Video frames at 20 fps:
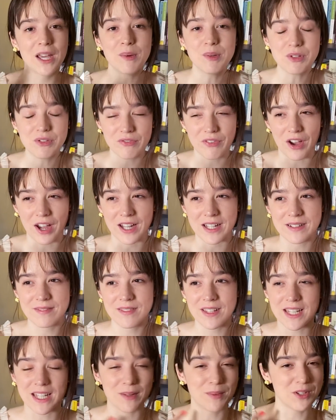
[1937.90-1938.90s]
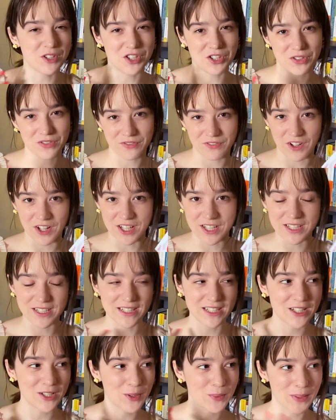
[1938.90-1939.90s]
It was fine. Like, it was just
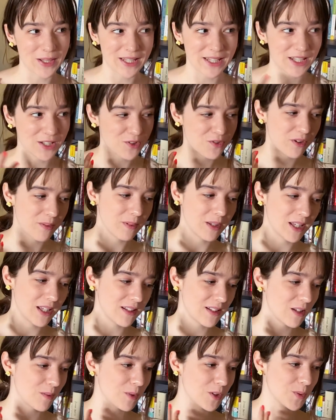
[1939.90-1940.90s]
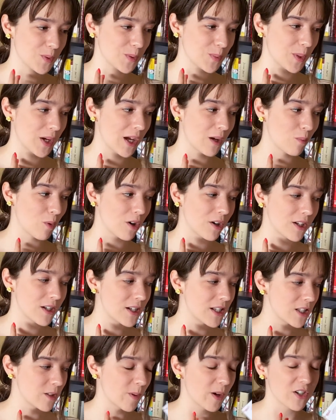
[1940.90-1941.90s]
fun, quick, extremely easy, which was what I
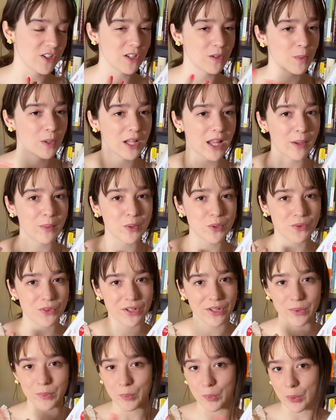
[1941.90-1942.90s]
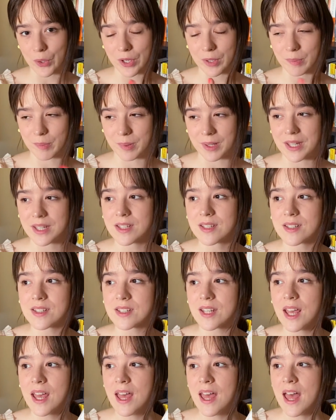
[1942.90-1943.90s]
wanted, especially while I was reading War and
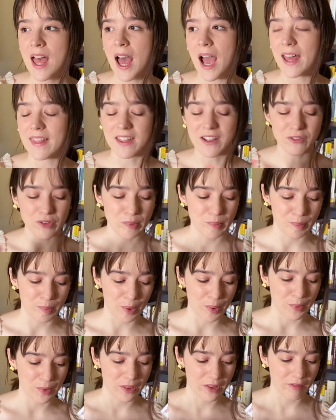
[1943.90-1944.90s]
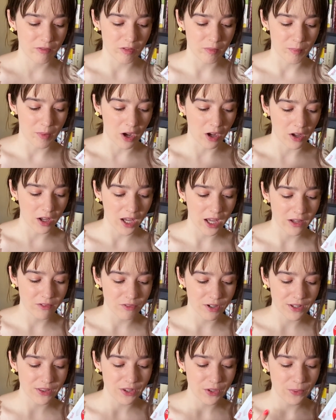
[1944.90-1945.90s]
Peace. I think for both of the manga
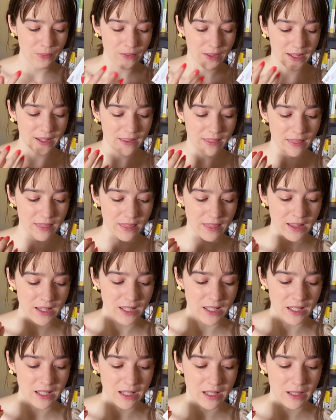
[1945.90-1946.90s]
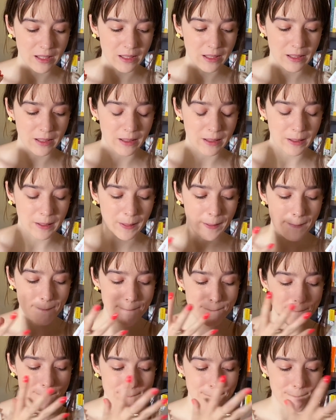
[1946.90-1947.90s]
I've read though, like the
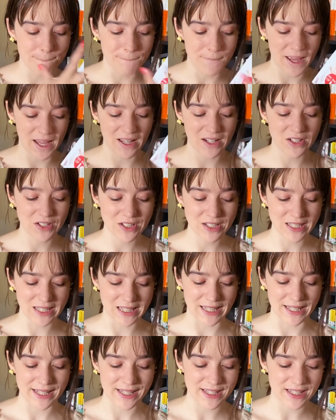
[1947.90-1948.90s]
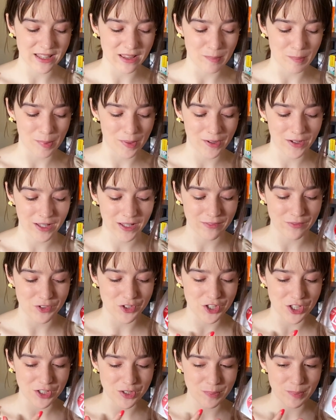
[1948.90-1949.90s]
male leads in the book have
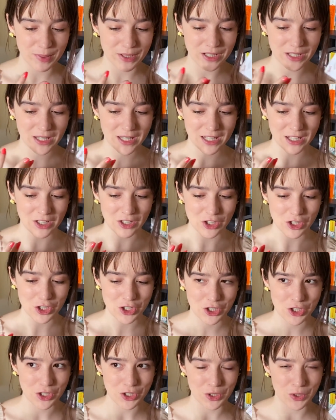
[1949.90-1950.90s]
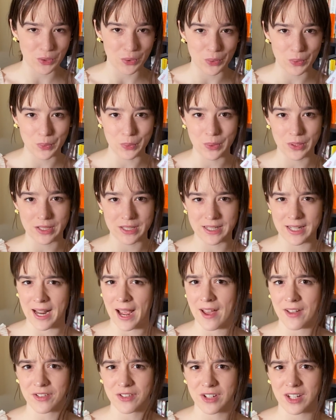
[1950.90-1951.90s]
just been like too
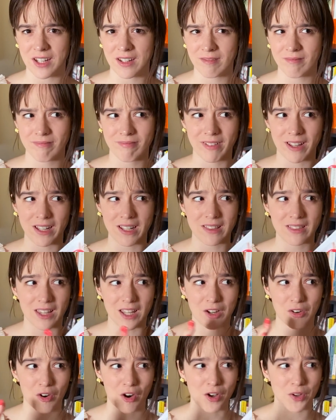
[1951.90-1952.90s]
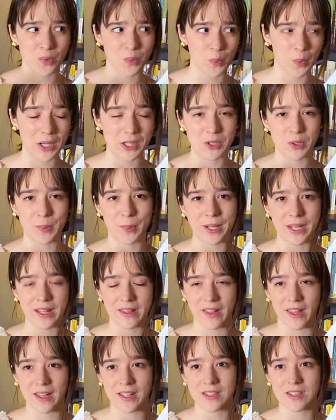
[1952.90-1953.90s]
nasty. Like, they cross way too many
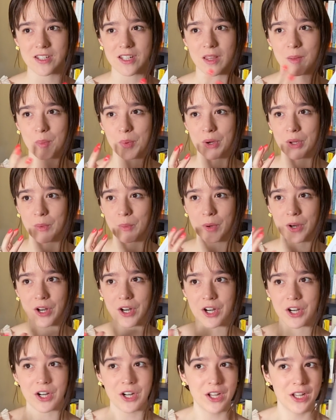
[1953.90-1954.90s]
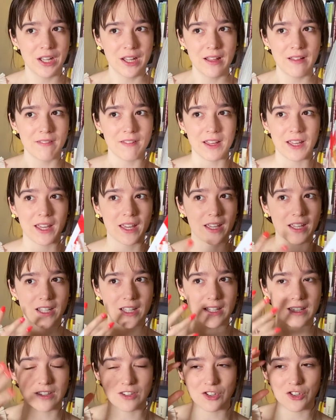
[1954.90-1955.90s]
lines to the point where like
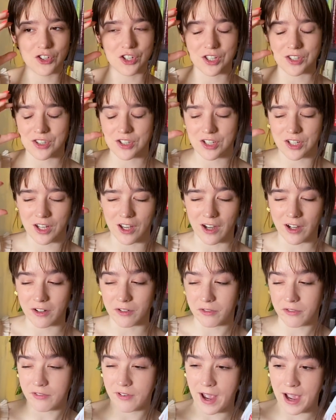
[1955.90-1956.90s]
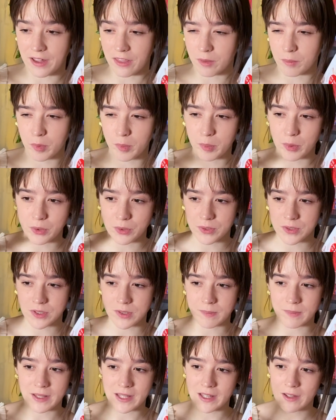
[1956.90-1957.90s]
it's just unfathomable
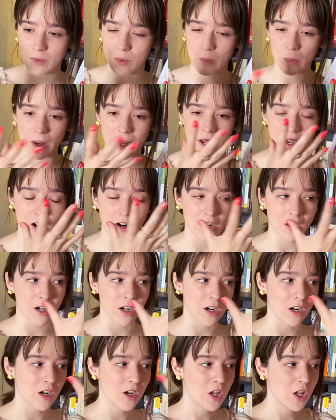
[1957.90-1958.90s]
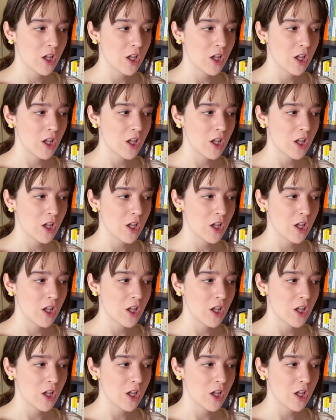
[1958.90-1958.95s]
to me why our